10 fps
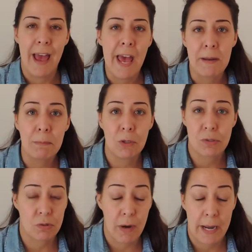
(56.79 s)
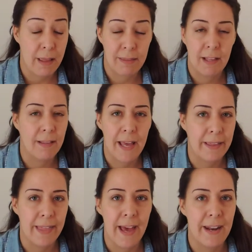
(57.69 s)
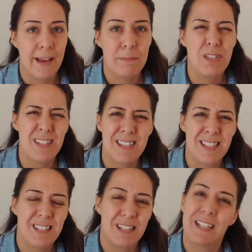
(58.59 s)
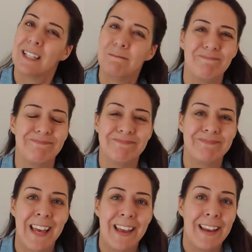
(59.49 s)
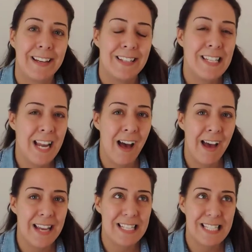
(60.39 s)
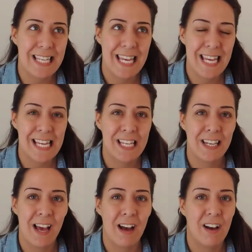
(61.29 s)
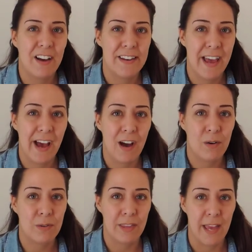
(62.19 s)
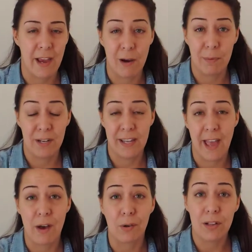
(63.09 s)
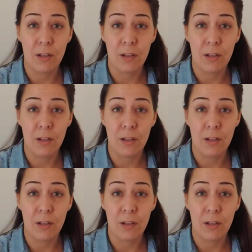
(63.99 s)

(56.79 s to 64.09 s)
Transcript: animals or anything like that. I'm just not keen on how they are putting out